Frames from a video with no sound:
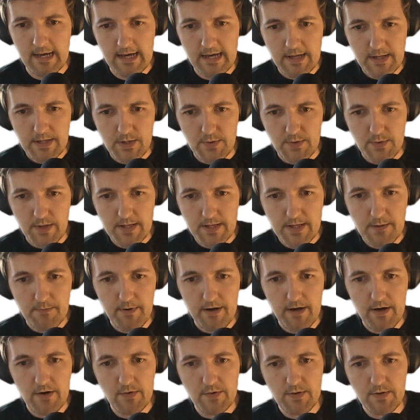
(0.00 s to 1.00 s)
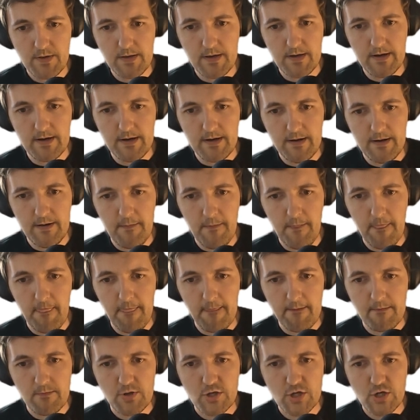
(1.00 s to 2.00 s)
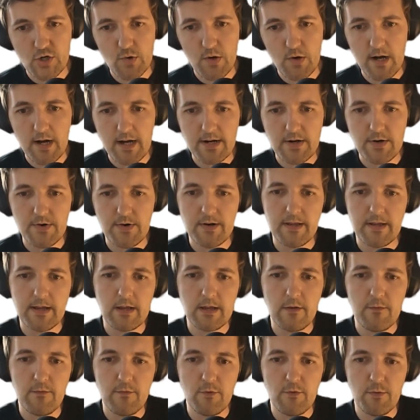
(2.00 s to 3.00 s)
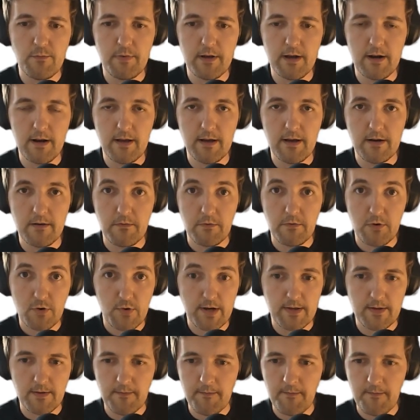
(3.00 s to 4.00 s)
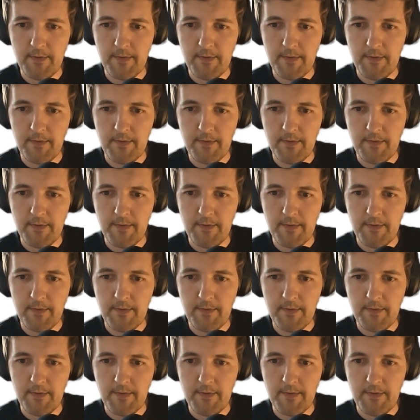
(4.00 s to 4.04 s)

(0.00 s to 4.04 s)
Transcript: So that's about 284 billion. Great.